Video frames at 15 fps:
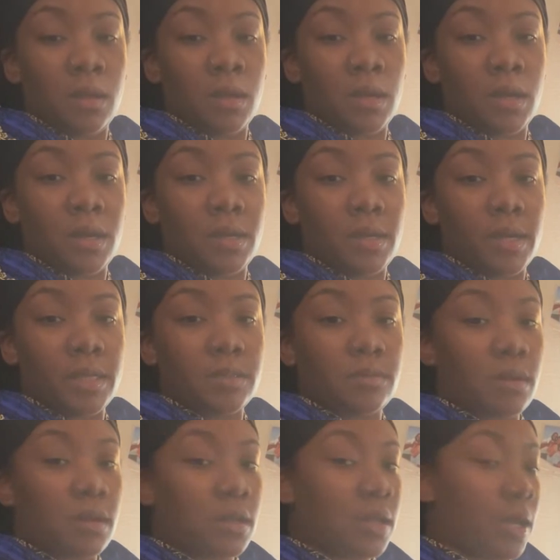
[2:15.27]
And that's what
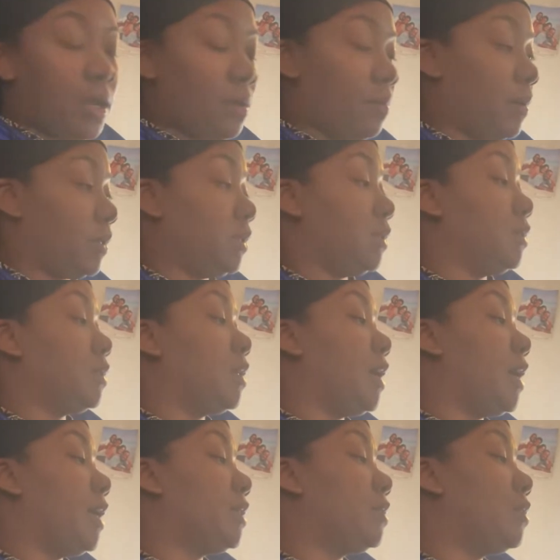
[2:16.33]
I like about this clay.
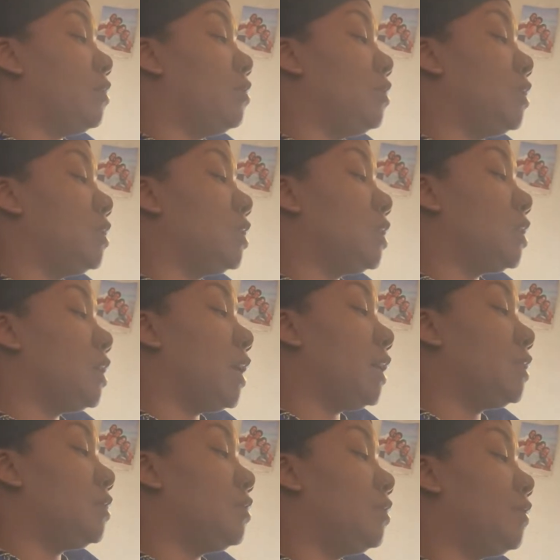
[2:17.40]
I said, oh, this is a good
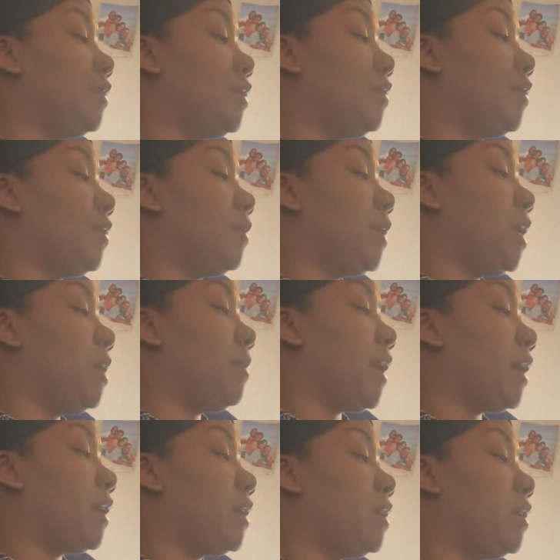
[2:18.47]
activity for me and my
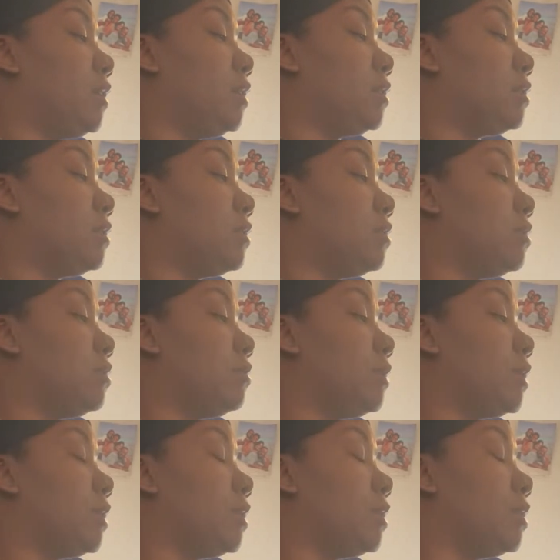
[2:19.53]
kids to do
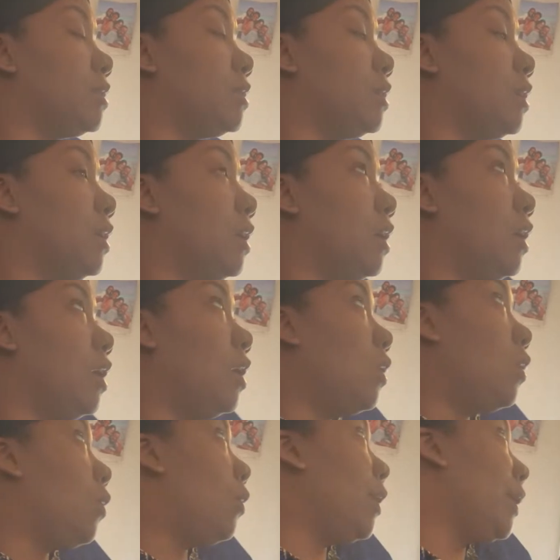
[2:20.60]
because
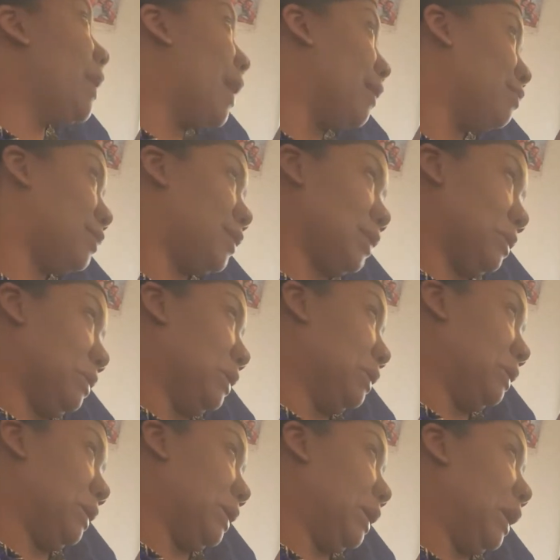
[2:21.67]
we
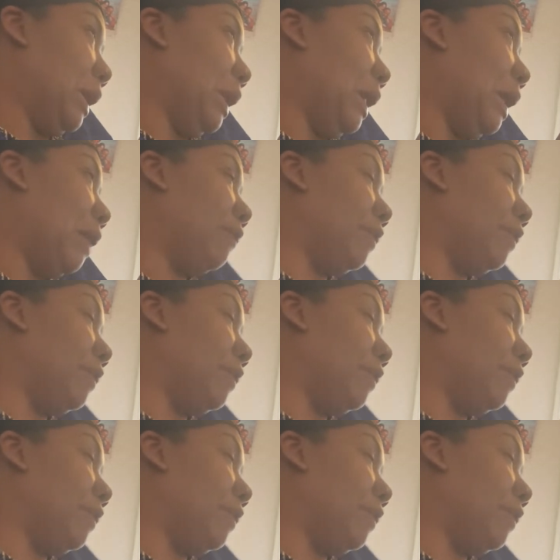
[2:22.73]
absolutely love